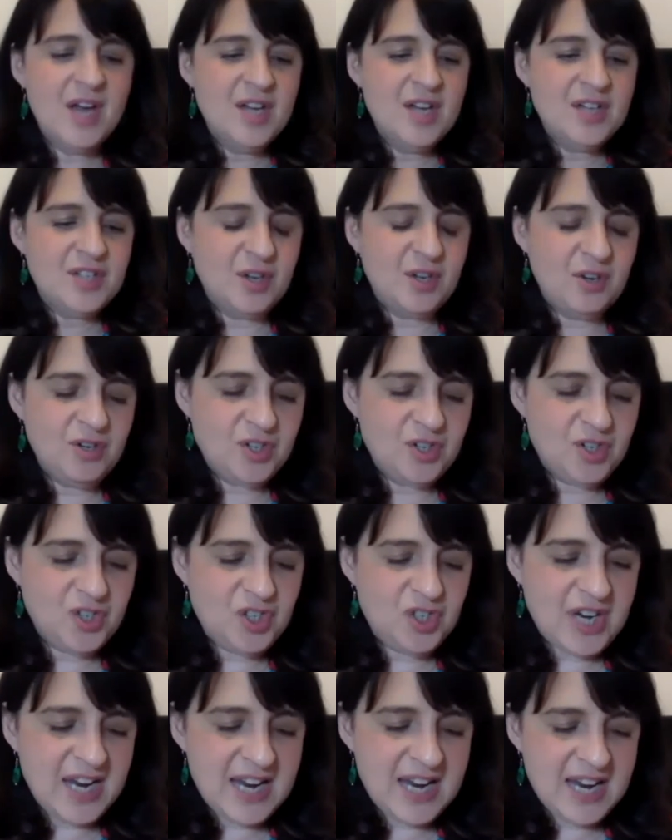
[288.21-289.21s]
So
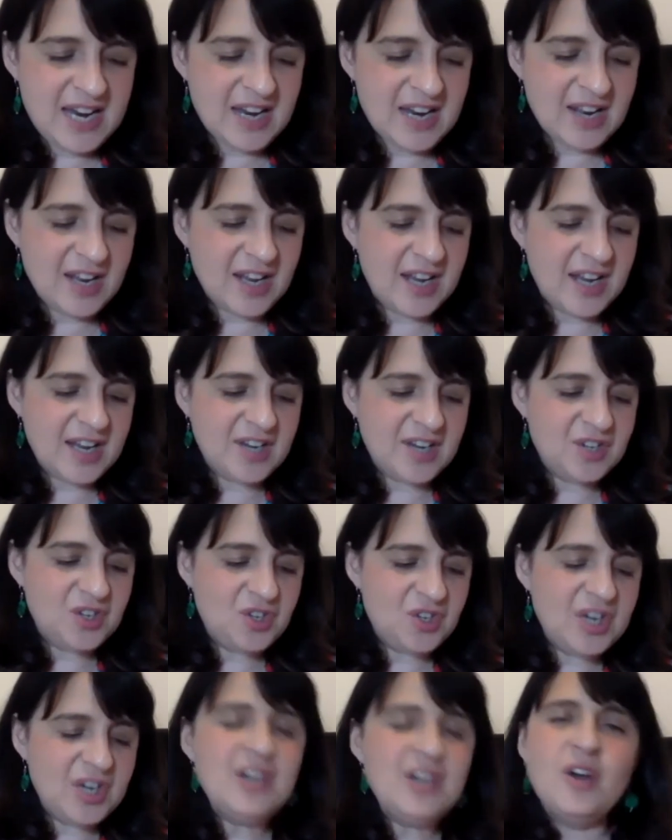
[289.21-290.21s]
she
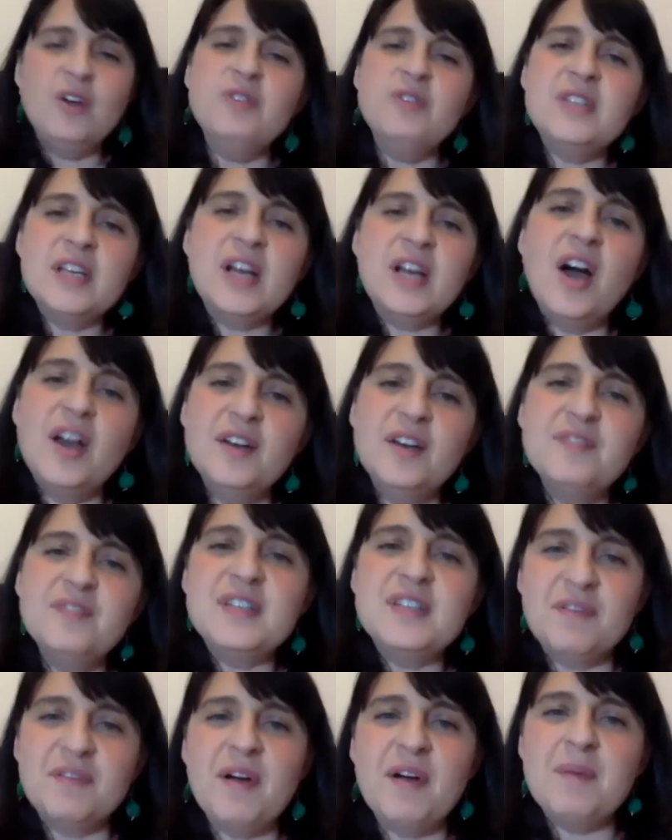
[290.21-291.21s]
knows the kind of
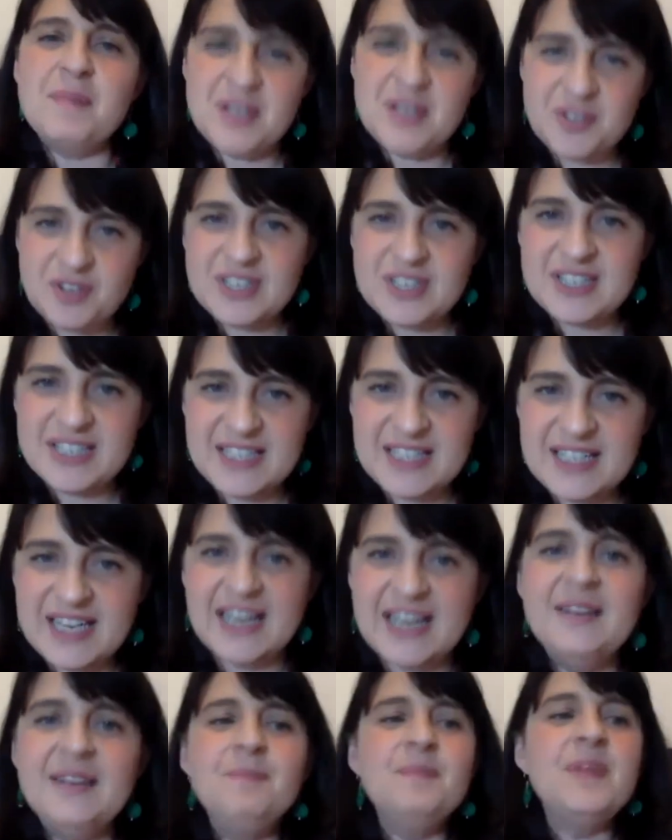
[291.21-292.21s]
stuff I'm interested
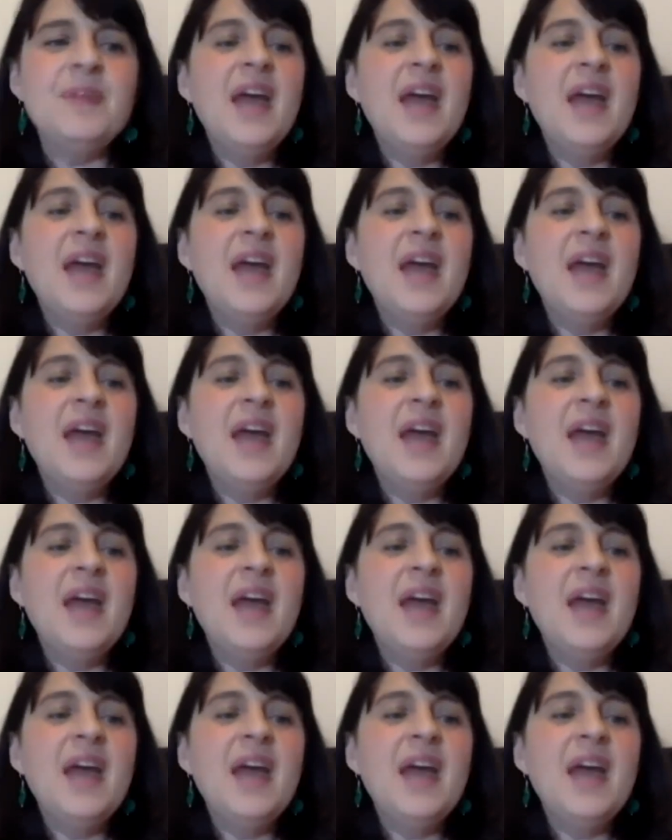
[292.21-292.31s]
in.